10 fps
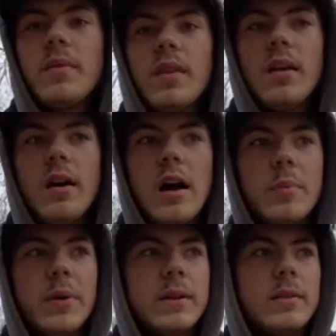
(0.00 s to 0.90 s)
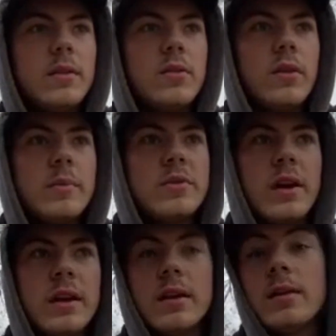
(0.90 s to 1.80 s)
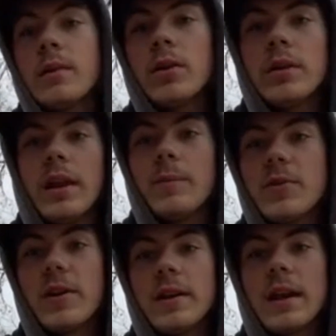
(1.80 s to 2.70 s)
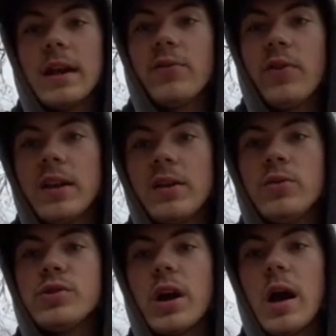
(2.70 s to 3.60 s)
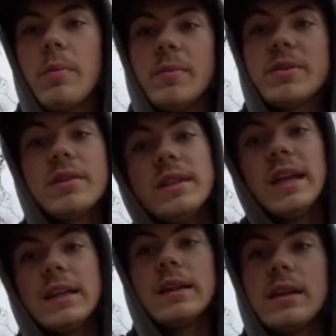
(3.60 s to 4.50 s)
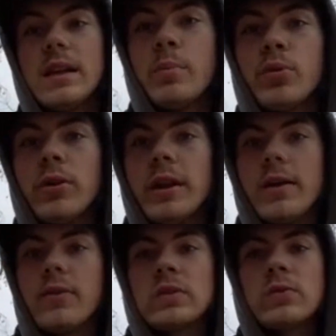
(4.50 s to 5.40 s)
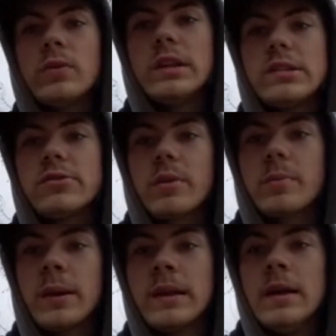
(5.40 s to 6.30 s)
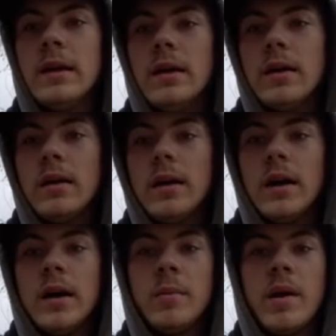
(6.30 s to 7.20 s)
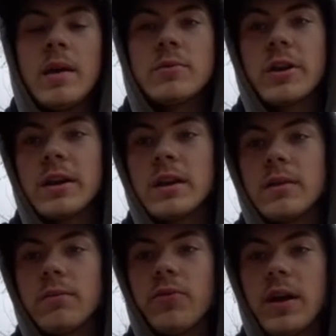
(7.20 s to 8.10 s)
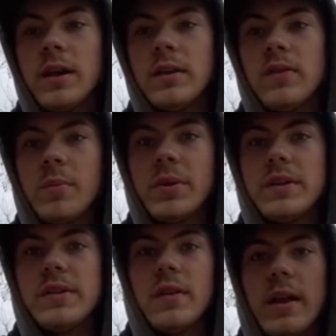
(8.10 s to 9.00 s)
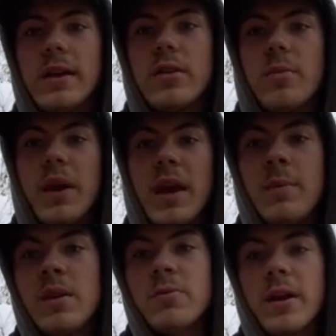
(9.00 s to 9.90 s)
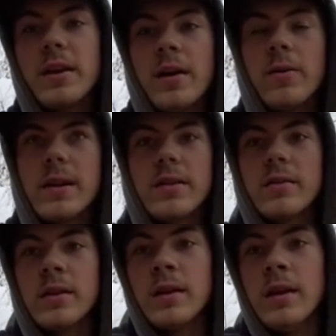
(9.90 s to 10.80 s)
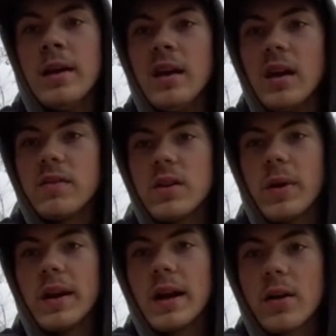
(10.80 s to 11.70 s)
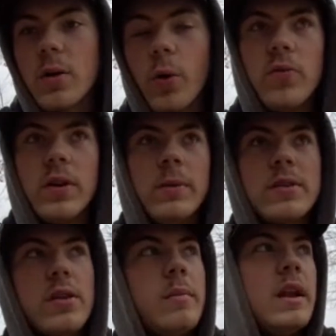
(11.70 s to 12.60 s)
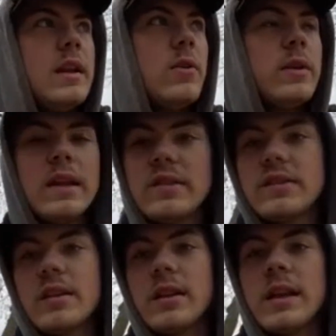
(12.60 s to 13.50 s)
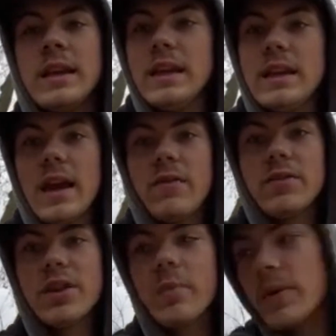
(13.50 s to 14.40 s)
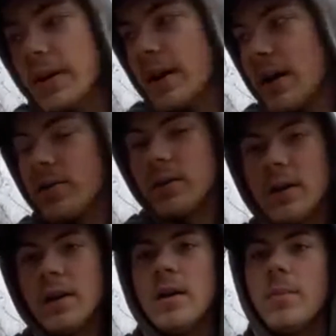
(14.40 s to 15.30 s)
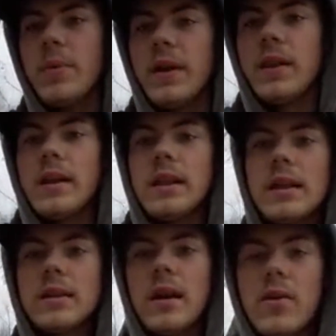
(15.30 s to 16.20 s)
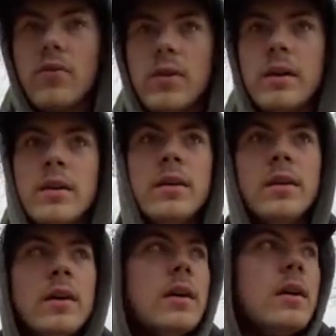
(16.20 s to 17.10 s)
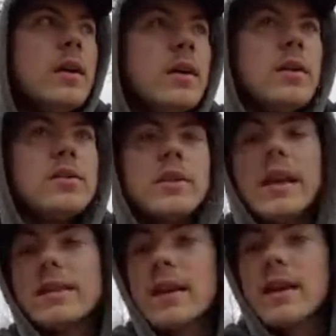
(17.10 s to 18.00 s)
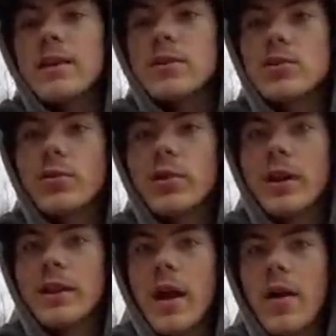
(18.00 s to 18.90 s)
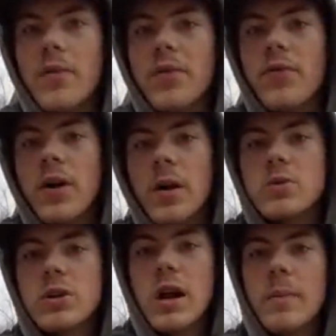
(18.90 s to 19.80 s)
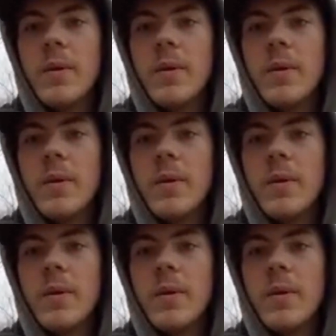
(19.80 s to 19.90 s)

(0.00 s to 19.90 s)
So currently I'm trying to kind of find a new job. I'm still technically an employee of the school district, but I am trying to find someplace that'll actually pay me right now rather than having to wait on COVID, which, I mean, I don't necessarily need to have a job right now, but I'd like to have one. So that's kind of the story on the off the farm job.